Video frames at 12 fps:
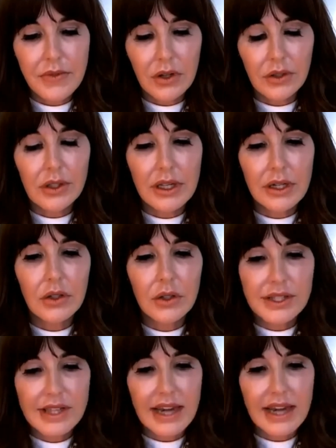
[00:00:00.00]
clinical
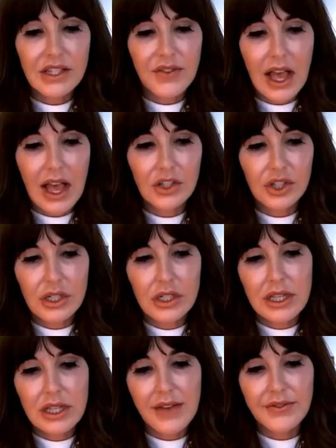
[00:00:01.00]
satisfaction to
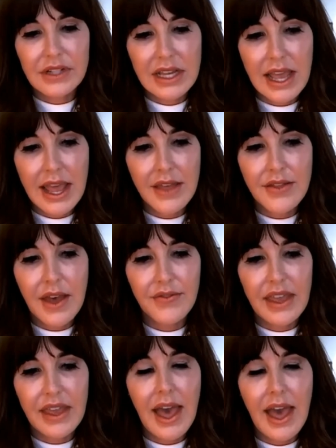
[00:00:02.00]
the FDA that
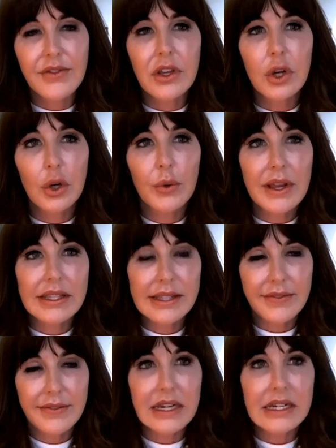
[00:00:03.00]
they had the cure rates
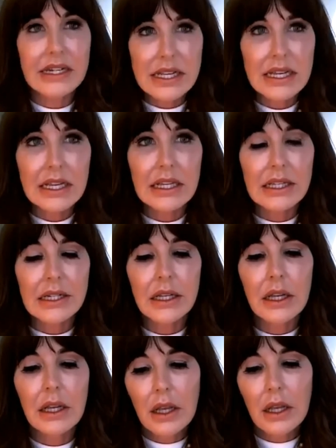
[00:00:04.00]
that they did
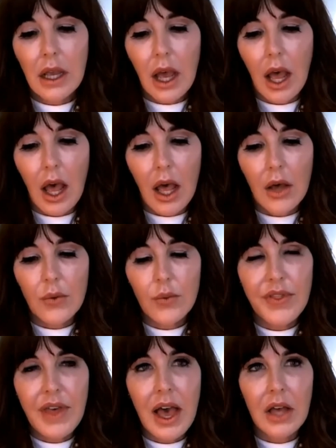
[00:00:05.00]

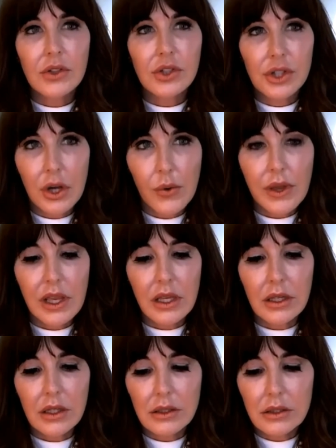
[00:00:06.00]
without
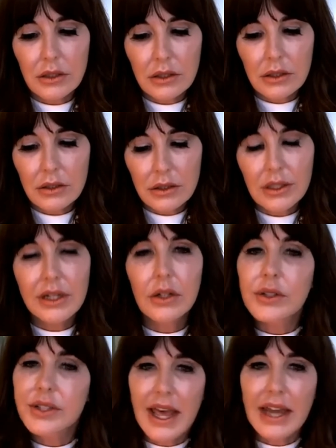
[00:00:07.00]
showing
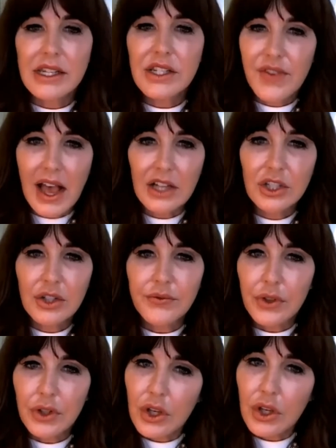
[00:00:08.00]
clinical satisfaction
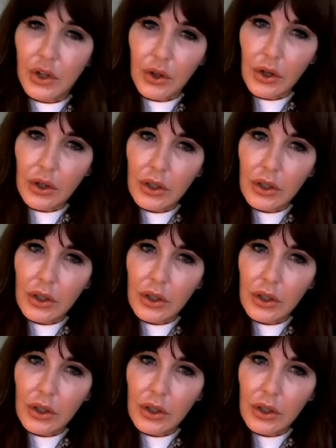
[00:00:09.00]
for cure.